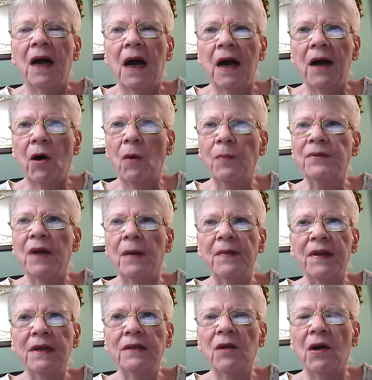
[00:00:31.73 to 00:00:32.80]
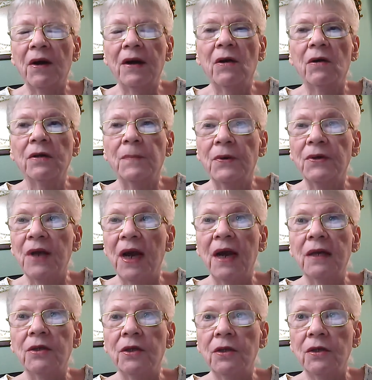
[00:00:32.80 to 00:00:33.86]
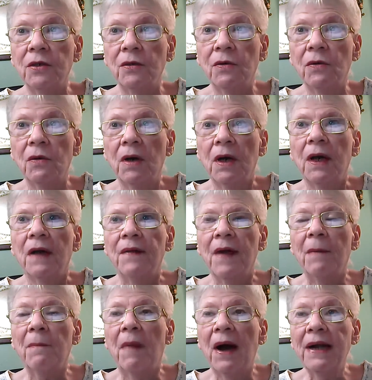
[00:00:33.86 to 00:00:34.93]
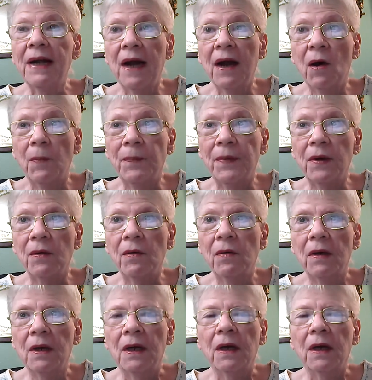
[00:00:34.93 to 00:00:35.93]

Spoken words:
I hope some of these articles pertain to you that might help you,